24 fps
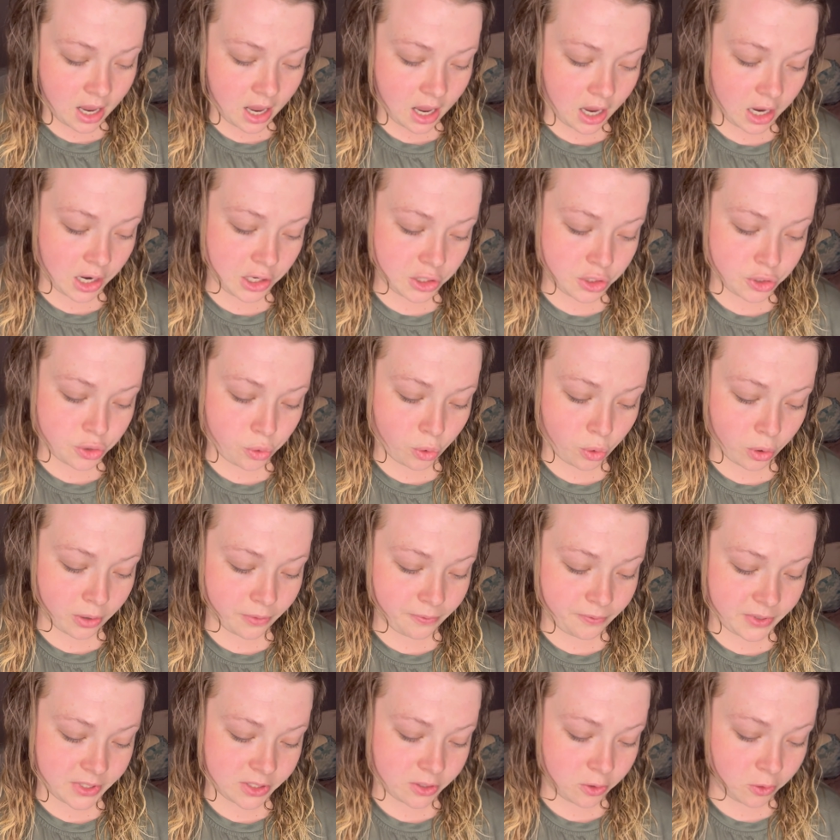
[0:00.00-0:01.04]
and
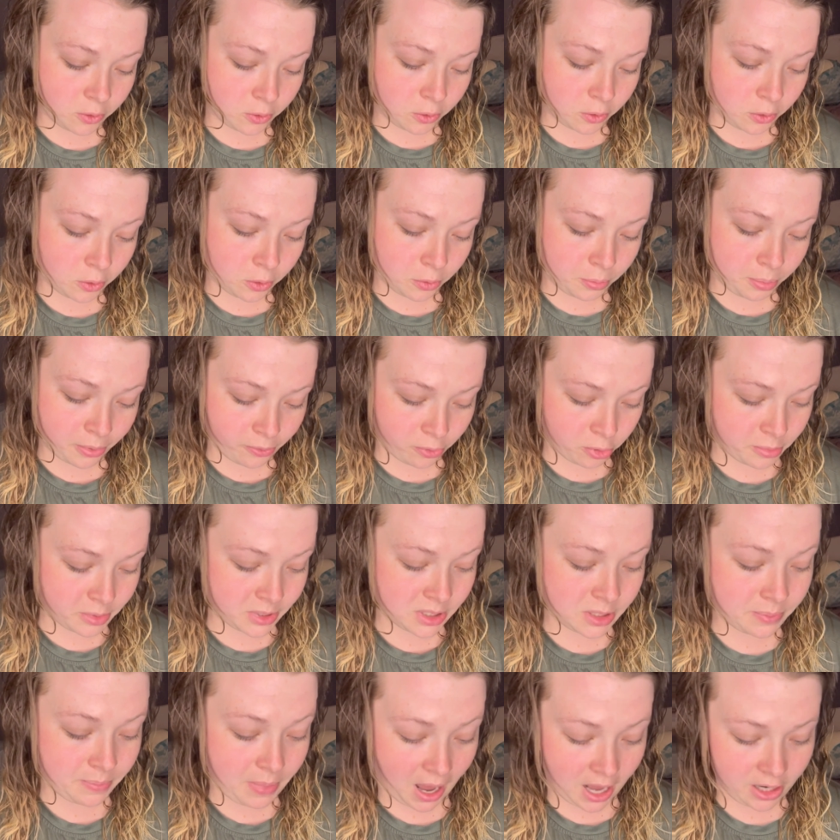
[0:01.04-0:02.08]
short physical
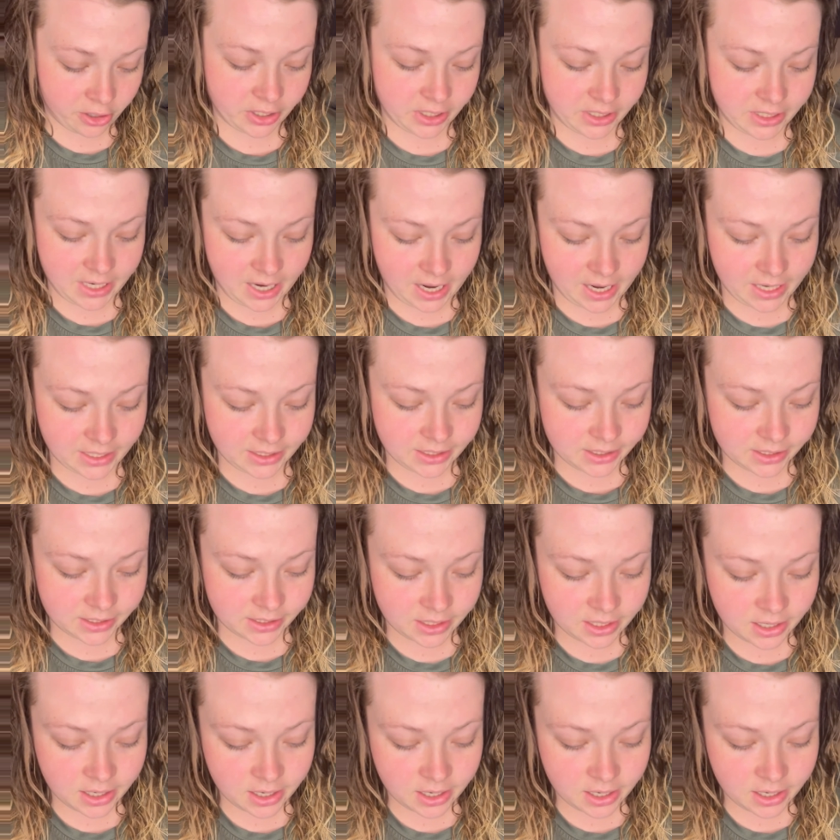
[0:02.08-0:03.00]
performance battery test.